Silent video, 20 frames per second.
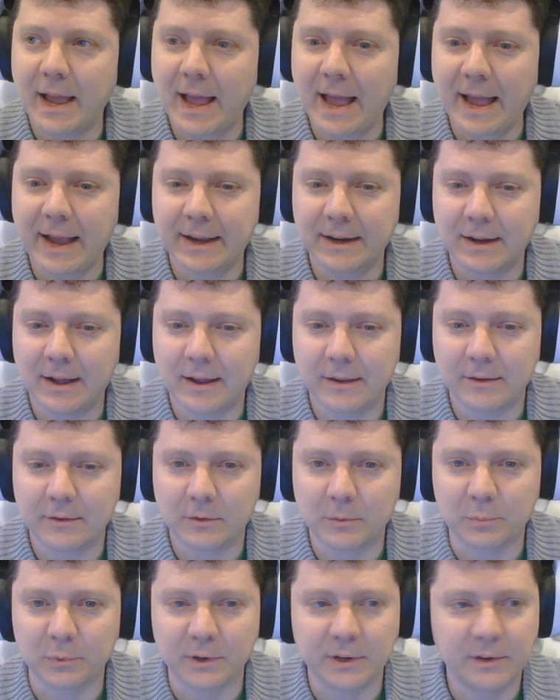
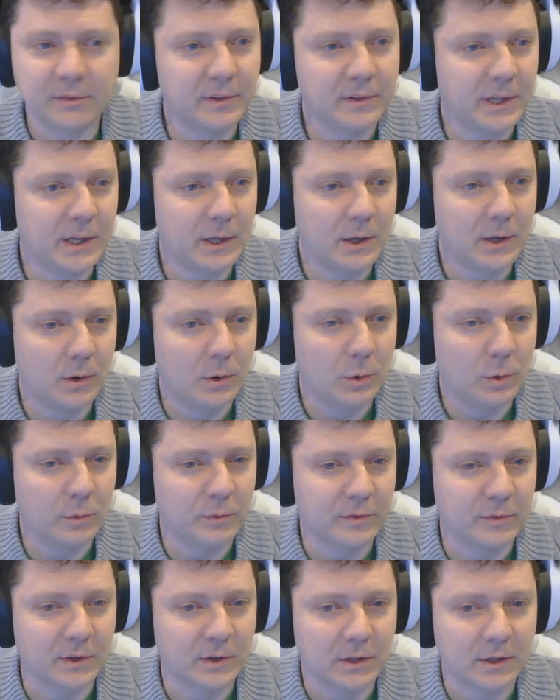agonized briefly
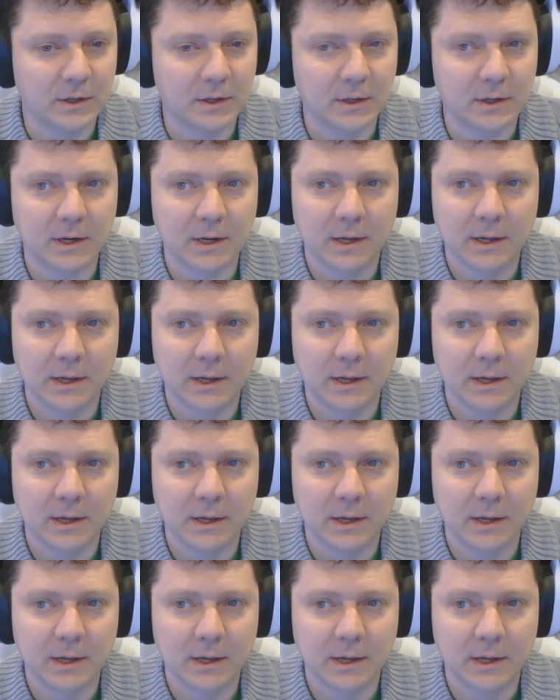over